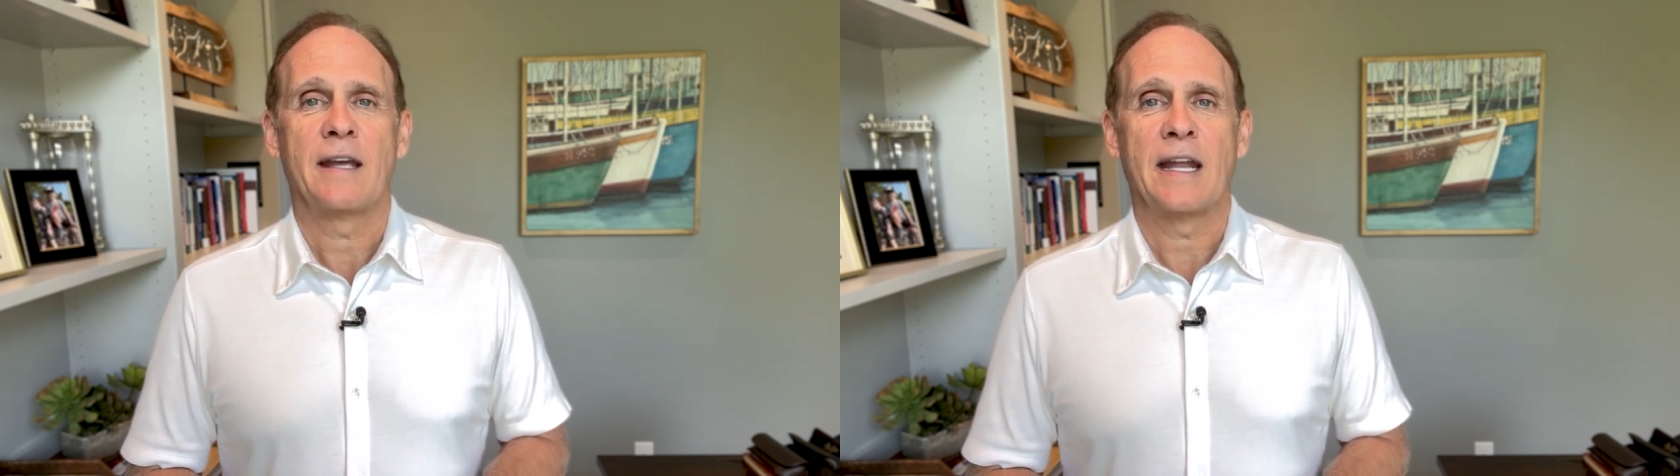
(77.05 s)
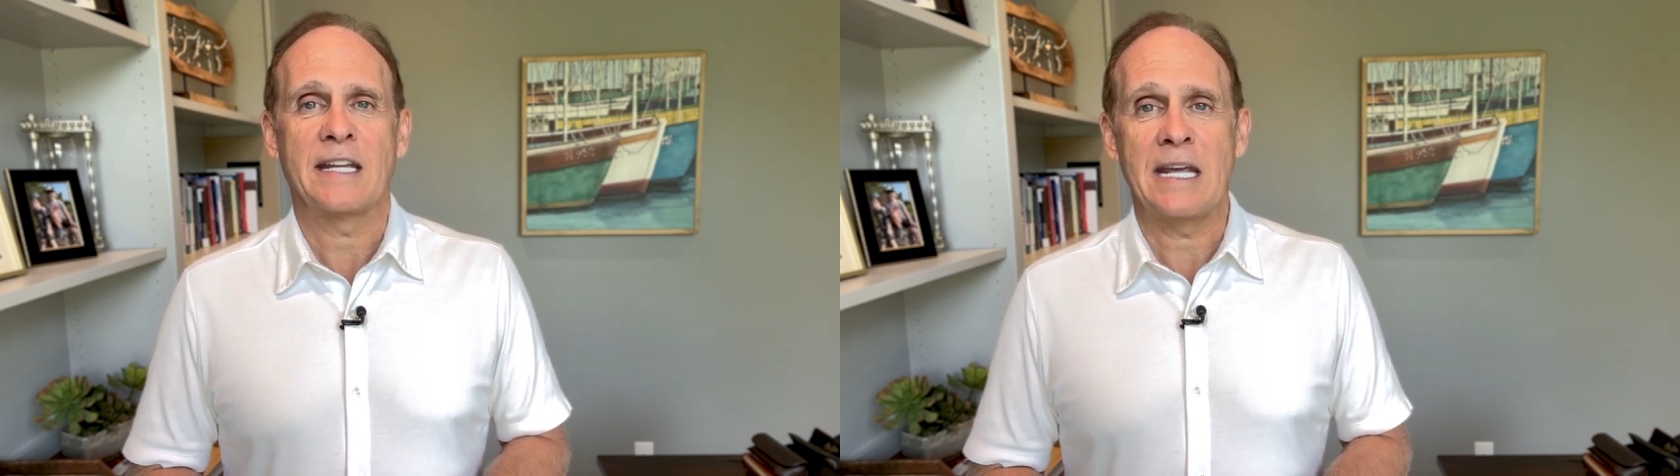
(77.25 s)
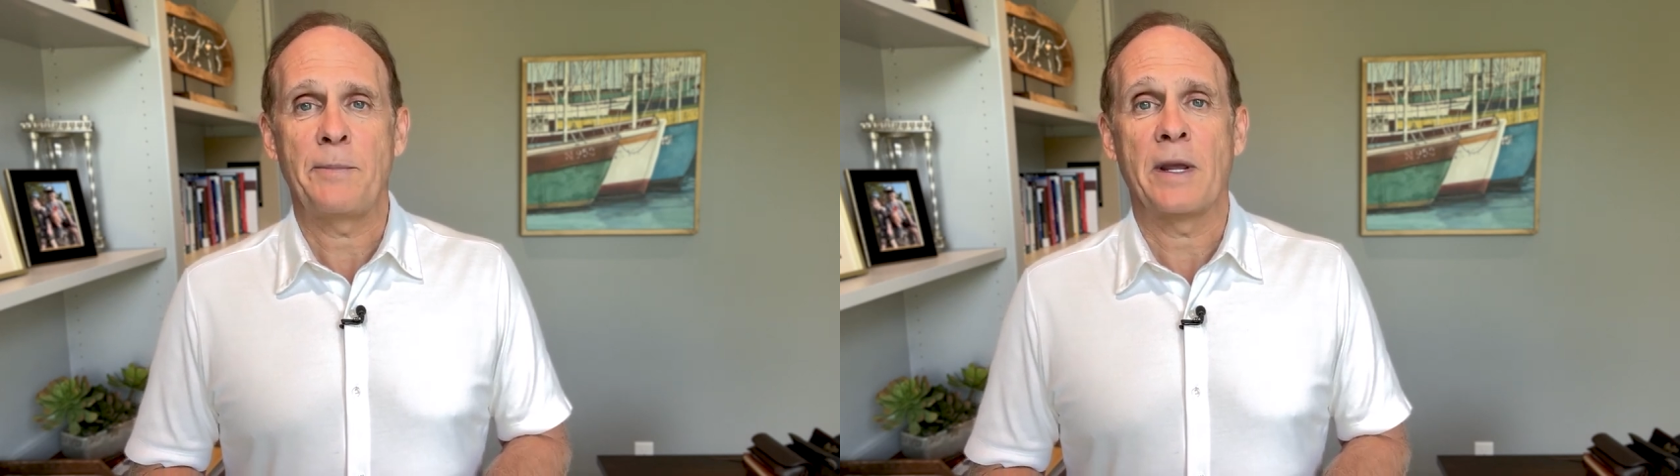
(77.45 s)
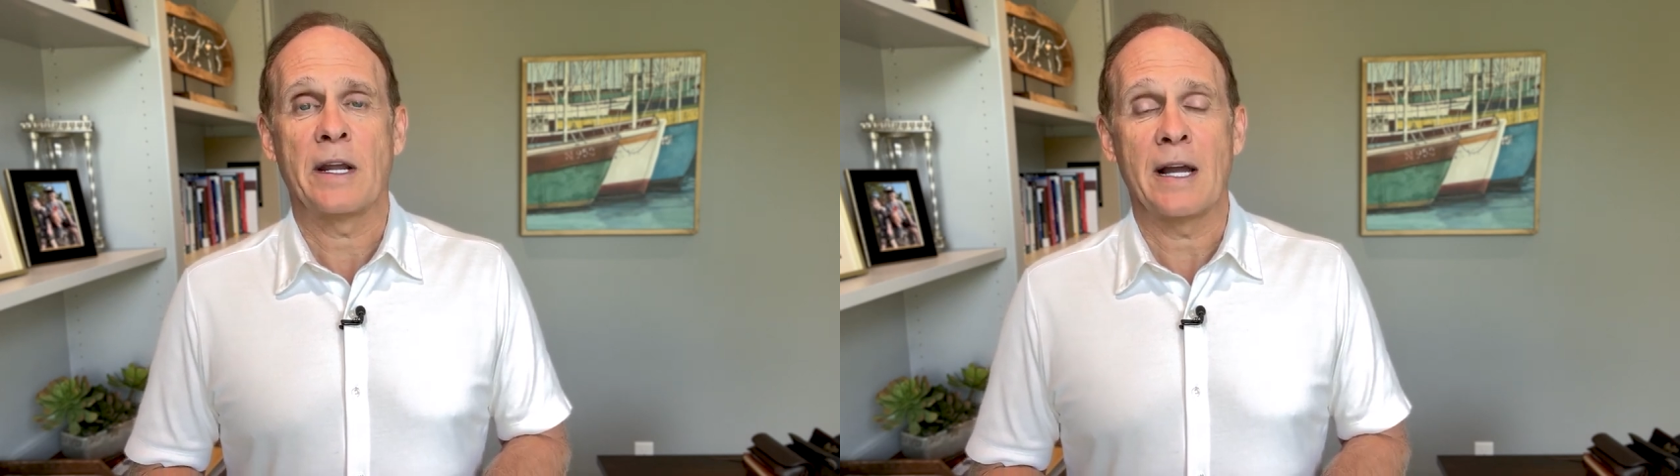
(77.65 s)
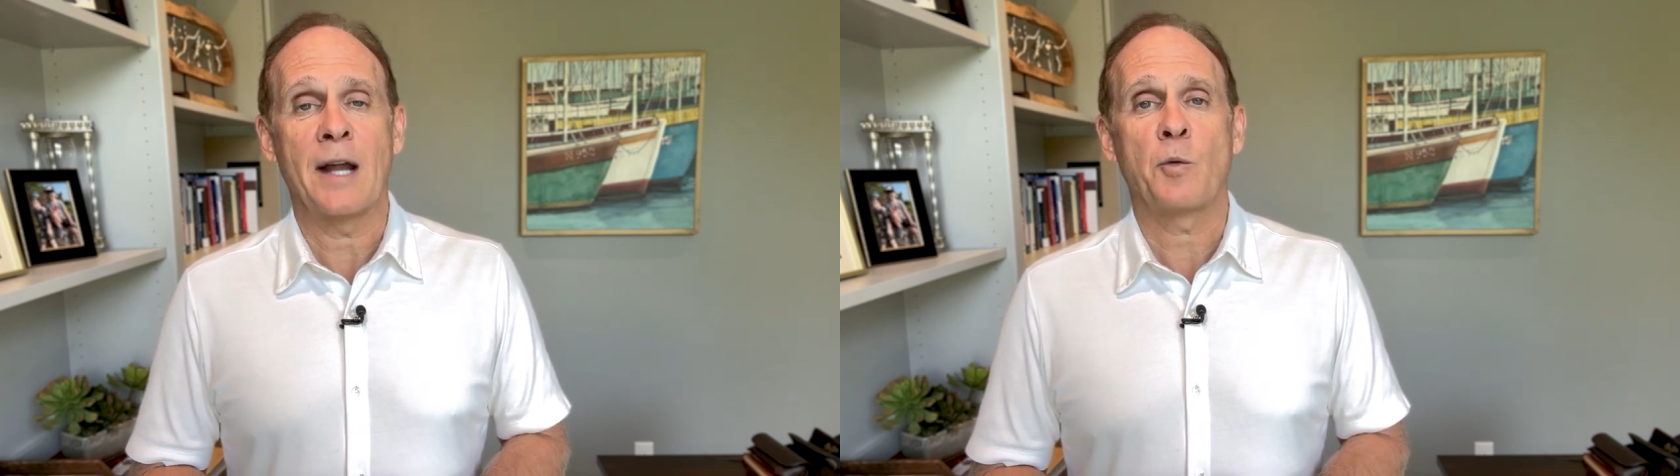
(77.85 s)
and keeping
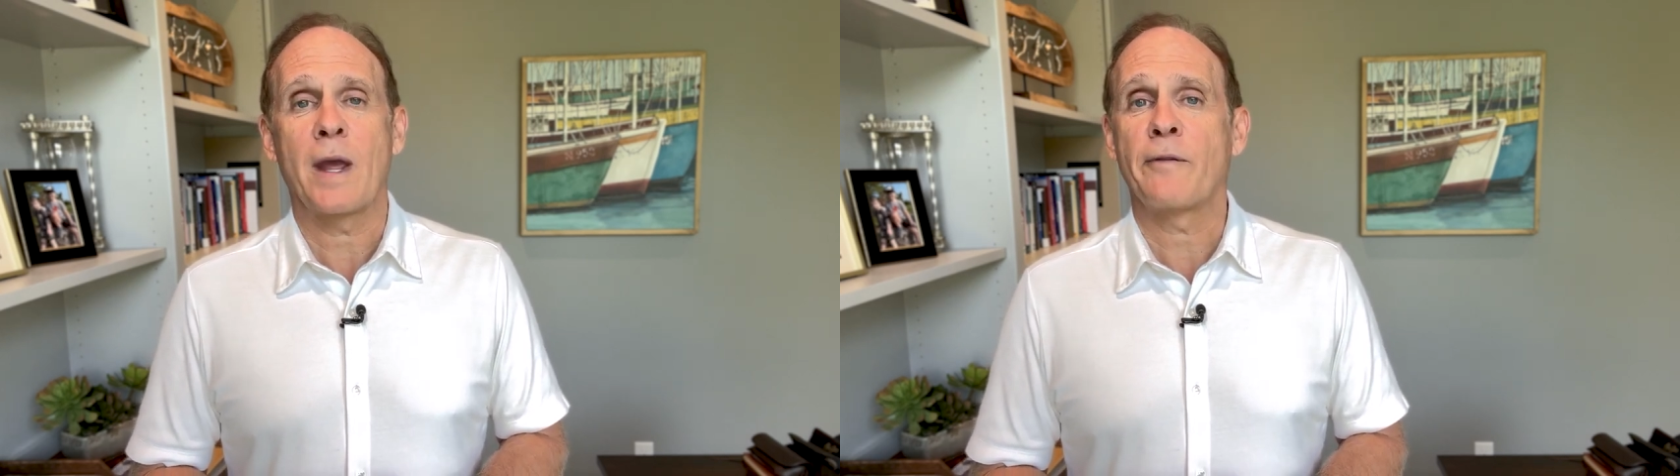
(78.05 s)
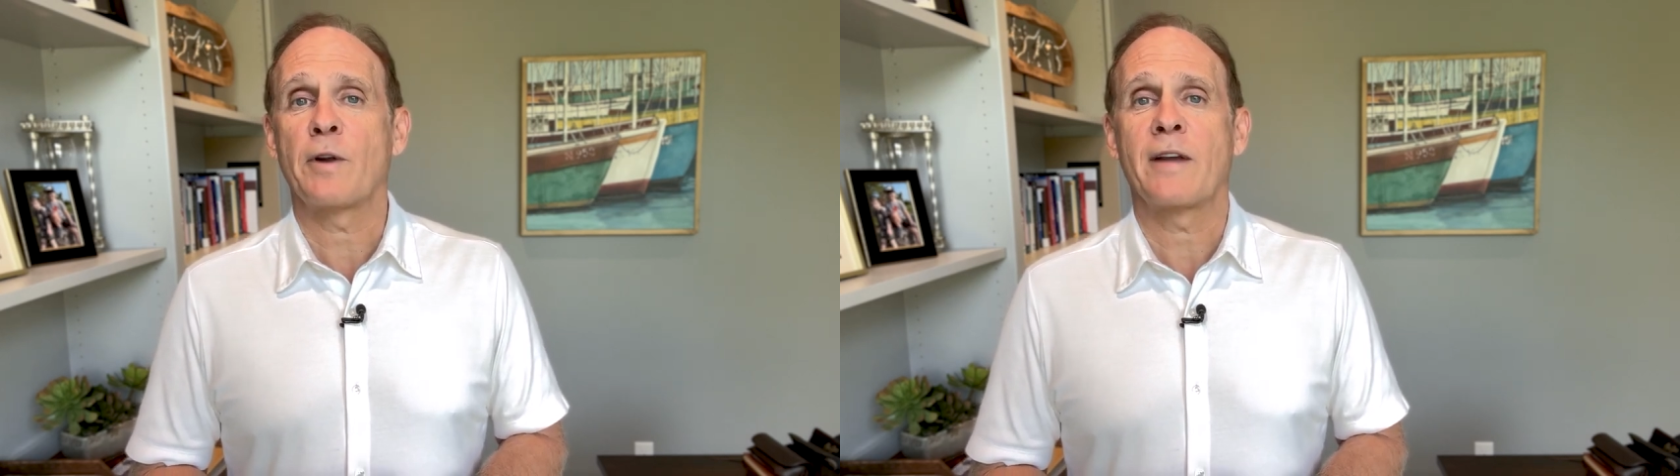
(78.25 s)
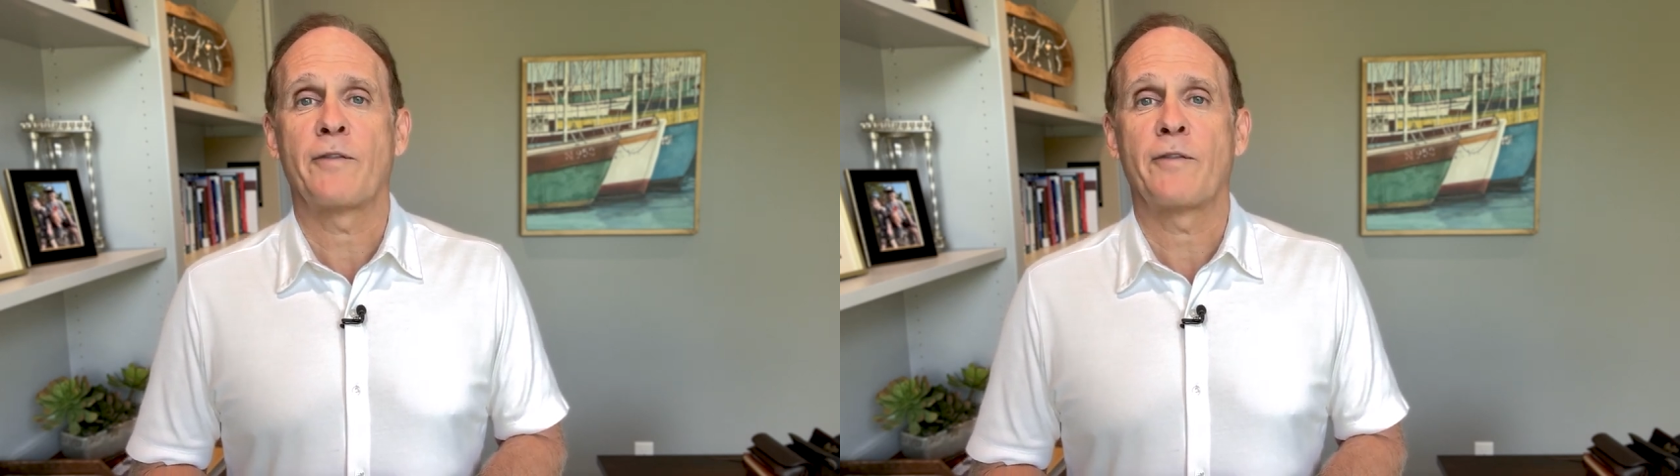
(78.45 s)
an unwavering